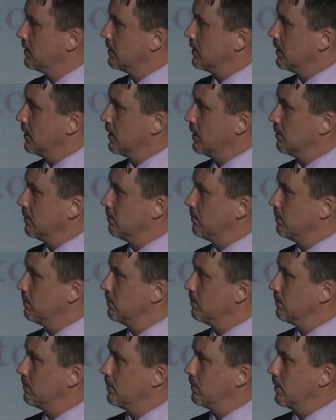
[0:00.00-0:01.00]

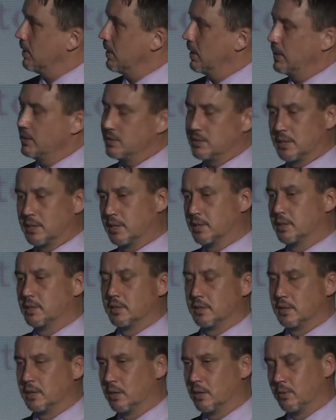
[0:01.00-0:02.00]
I said,
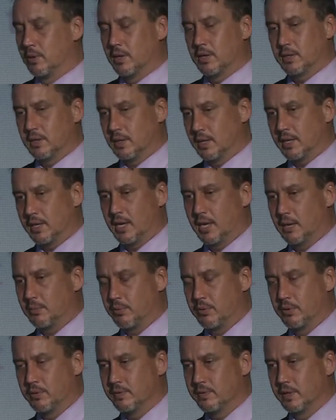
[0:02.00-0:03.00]
you know what, they can't
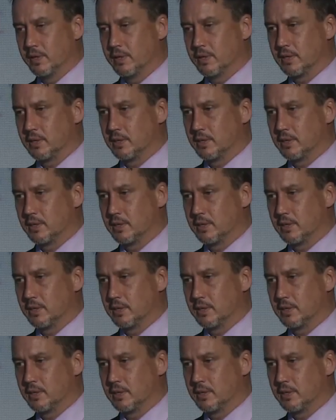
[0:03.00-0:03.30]
prove it.